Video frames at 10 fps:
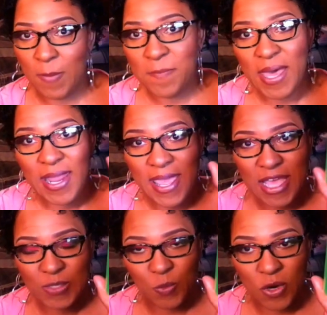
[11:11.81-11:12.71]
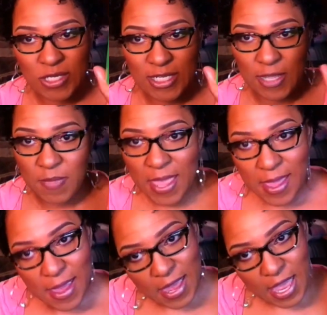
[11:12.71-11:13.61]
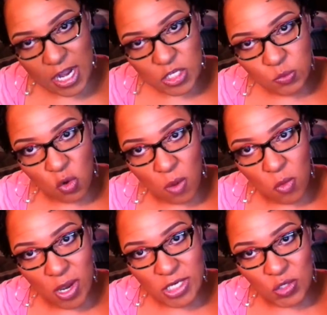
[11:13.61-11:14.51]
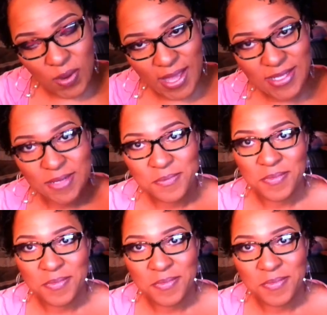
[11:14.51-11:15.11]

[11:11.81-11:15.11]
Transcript: but it has more slip and it's more moisturizing.